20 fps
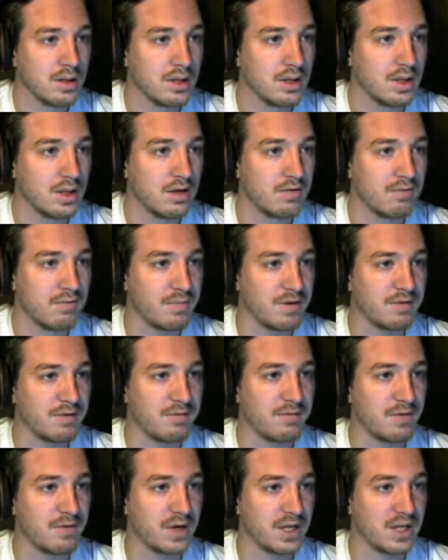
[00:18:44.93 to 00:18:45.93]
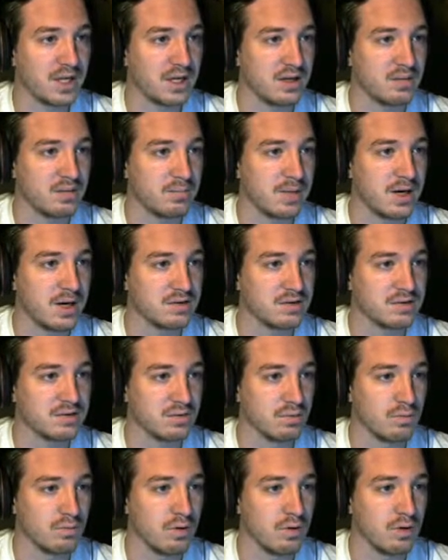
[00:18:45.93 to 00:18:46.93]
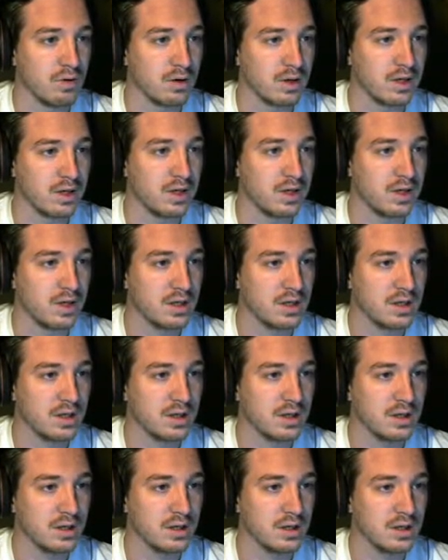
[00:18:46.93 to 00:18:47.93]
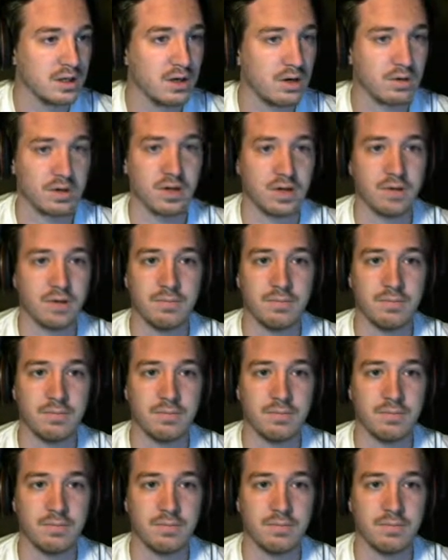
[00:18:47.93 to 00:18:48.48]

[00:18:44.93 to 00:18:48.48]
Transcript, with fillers: if my freaking mouse will work. Okay.